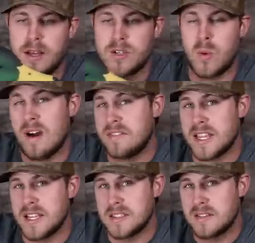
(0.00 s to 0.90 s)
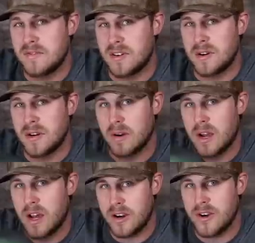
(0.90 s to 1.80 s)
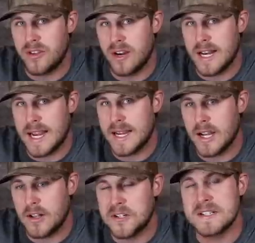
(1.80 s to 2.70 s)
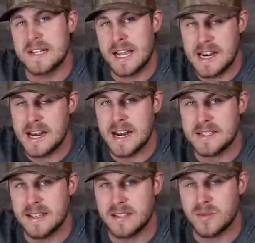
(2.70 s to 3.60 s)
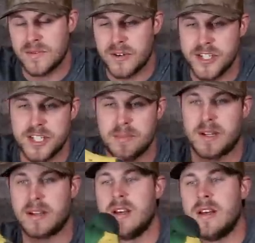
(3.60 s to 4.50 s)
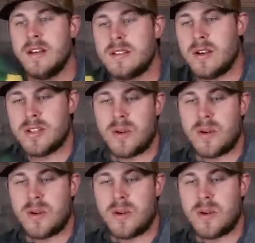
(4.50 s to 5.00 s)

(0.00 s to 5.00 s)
12 of these for $139.99 with free shipping. So it's